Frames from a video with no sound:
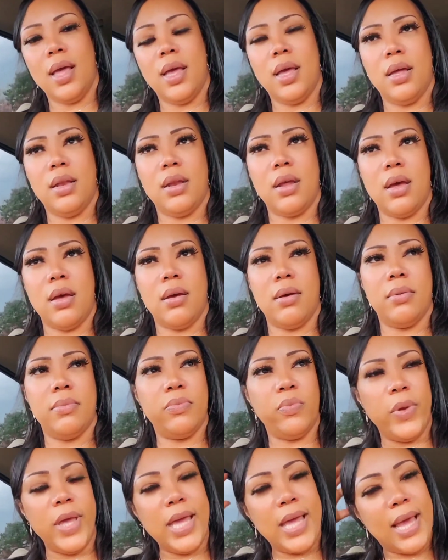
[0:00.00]
and um,
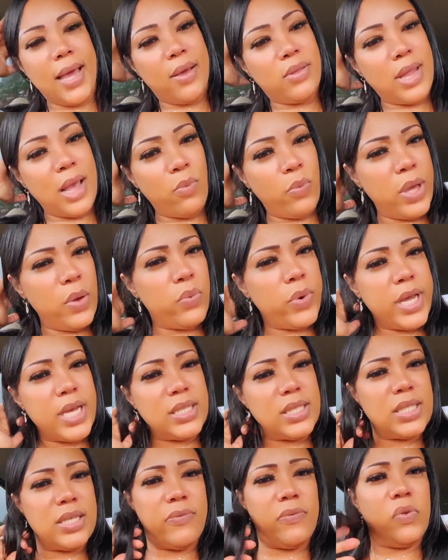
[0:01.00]
we came that we
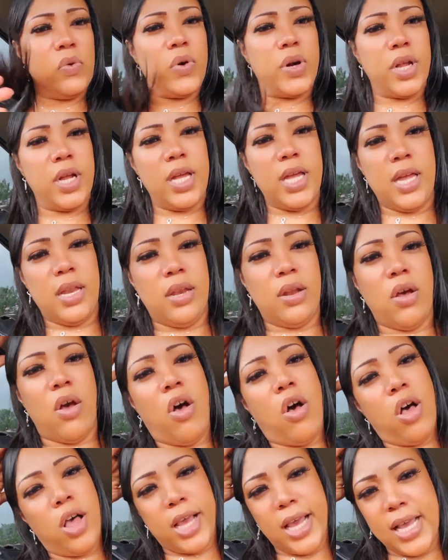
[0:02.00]
went to Florida in
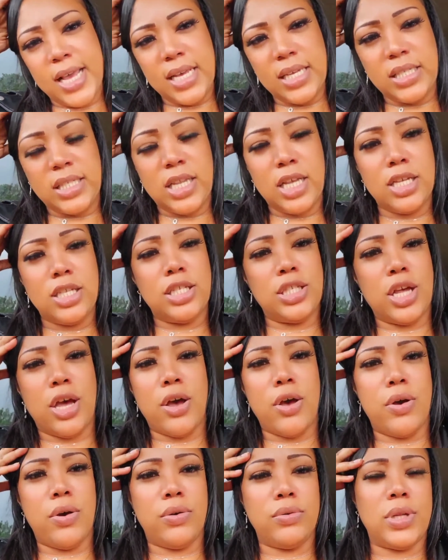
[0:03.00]
August,
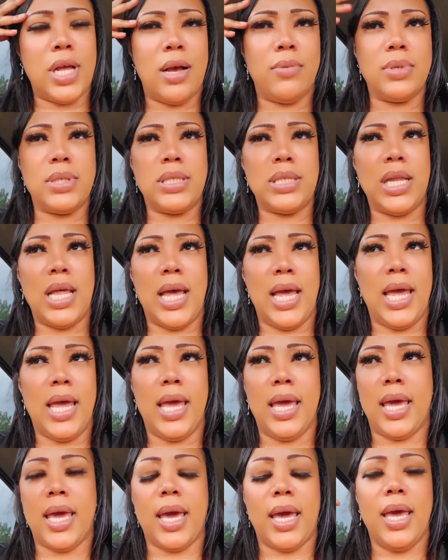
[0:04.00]
so that was
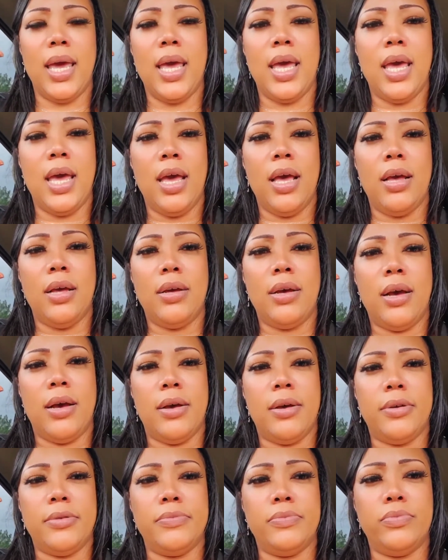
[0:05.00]
like
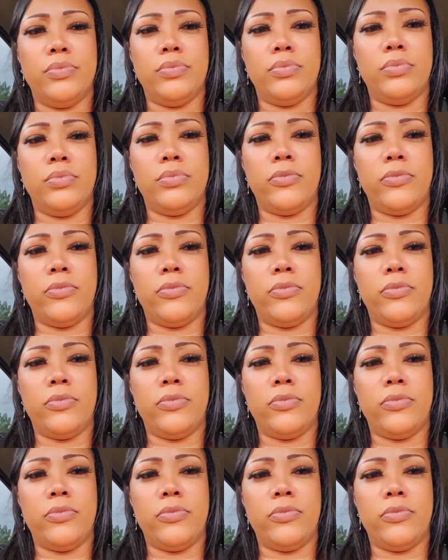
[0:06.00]
um